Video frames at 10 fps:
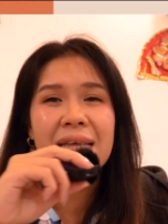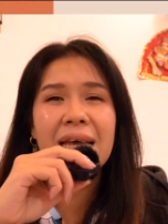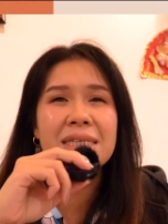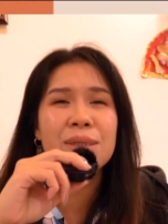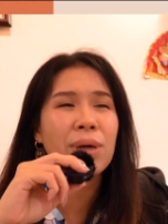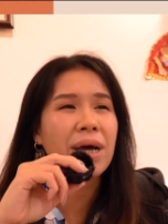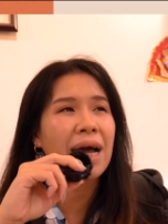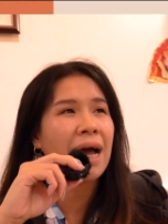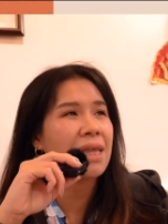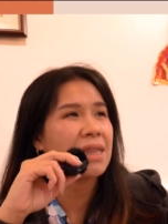Yes, we
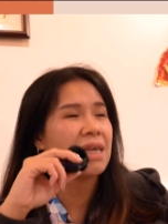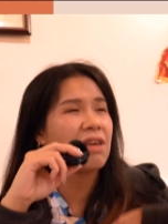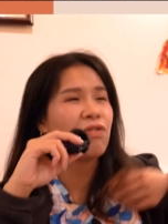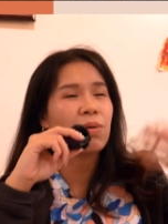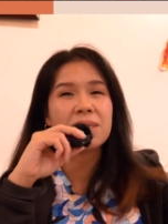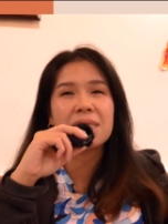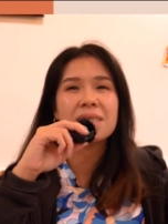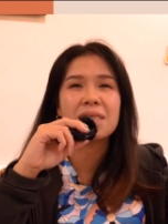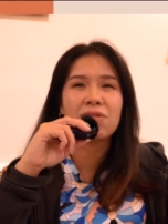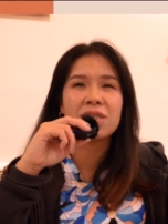are at the Four
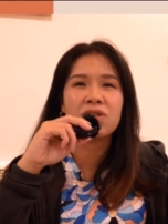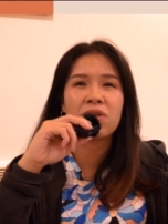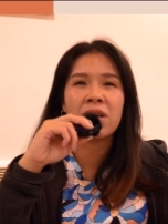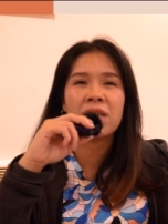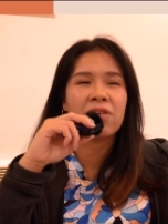Seasons restaurant.